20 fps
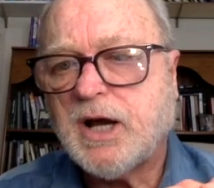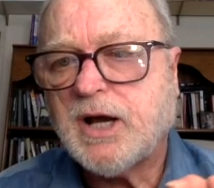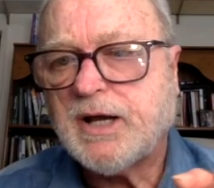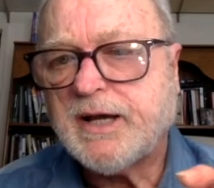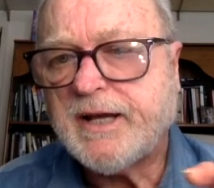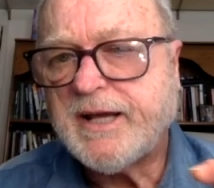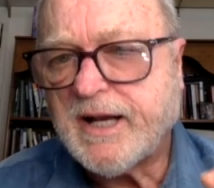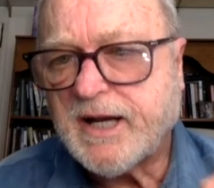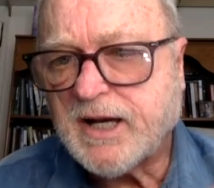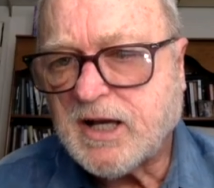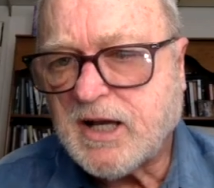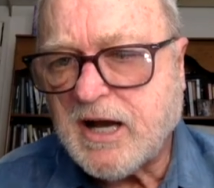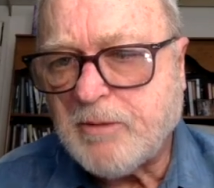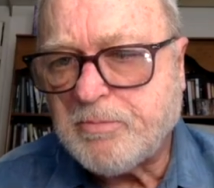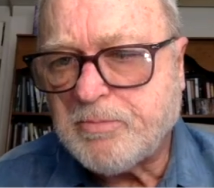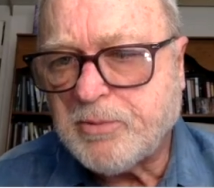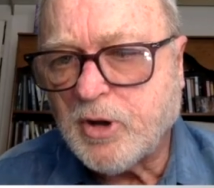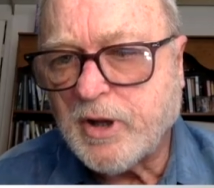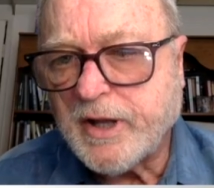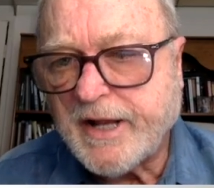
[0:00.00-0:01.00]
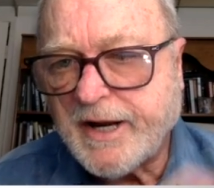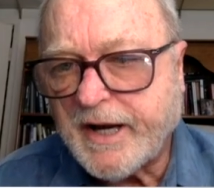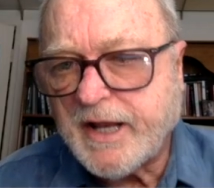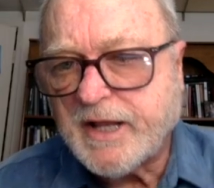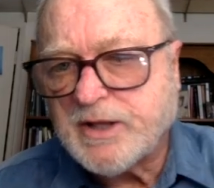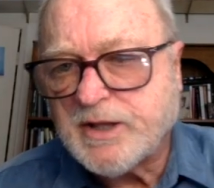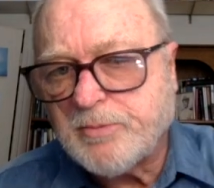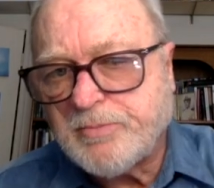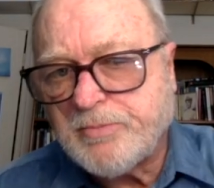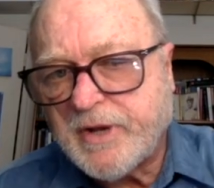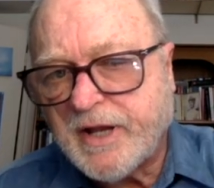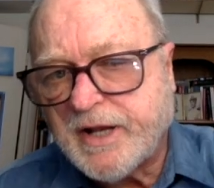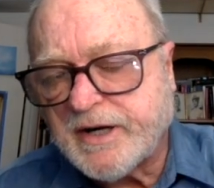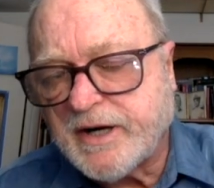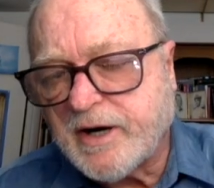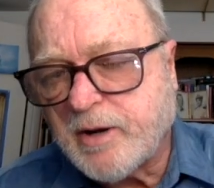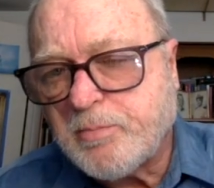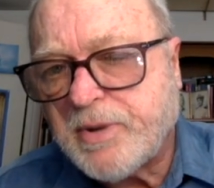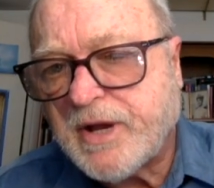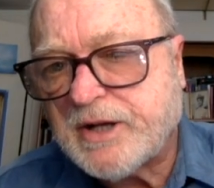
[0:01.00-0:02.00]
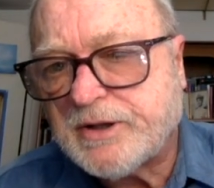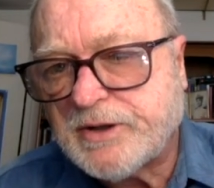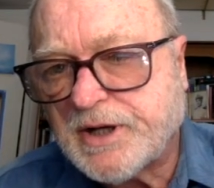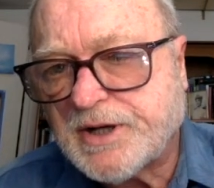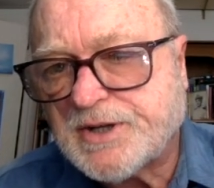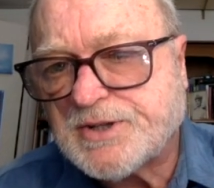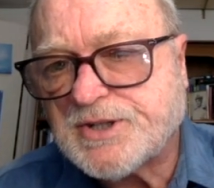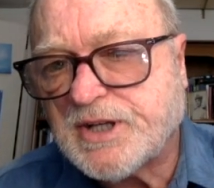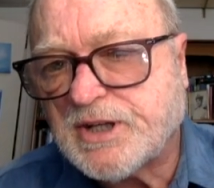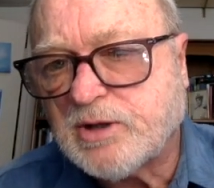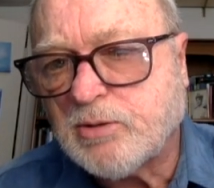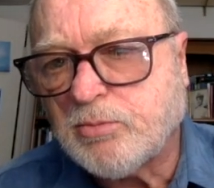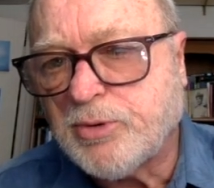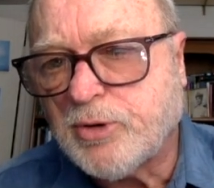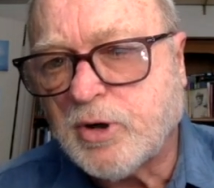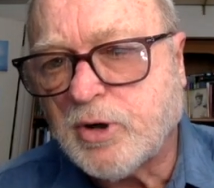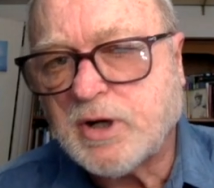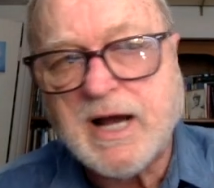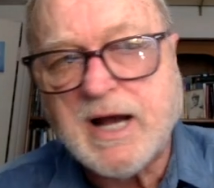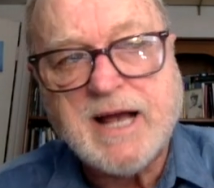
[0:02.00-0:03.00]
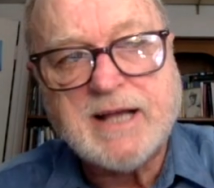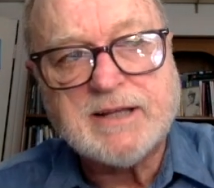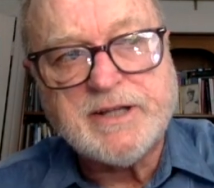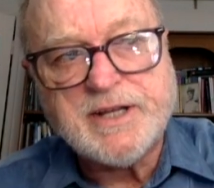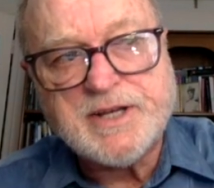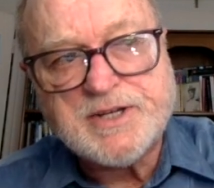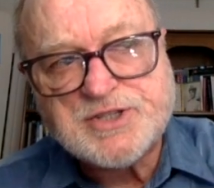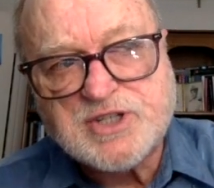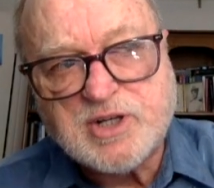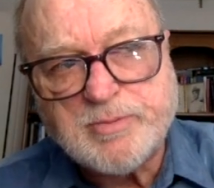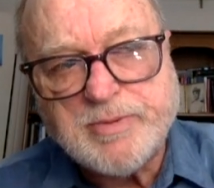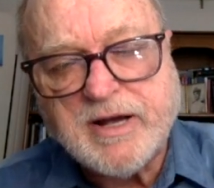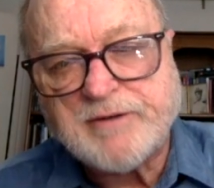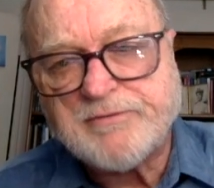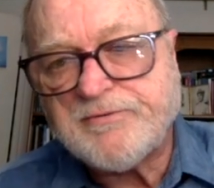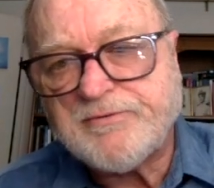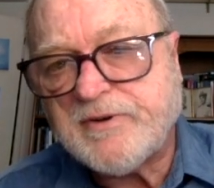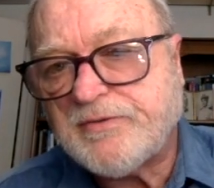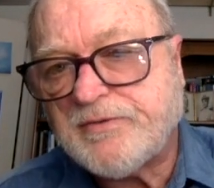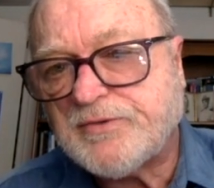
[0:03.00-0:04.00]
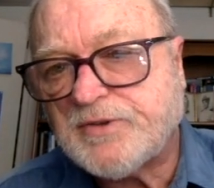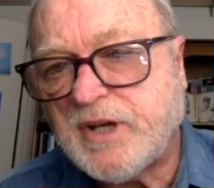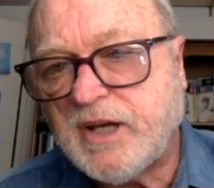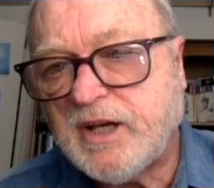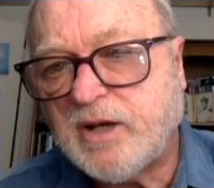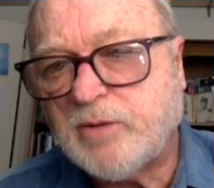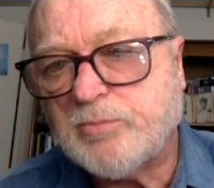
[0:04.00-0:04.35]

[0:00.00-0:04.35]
Get a couple, and in the in an appendix in the book, I list about fifteen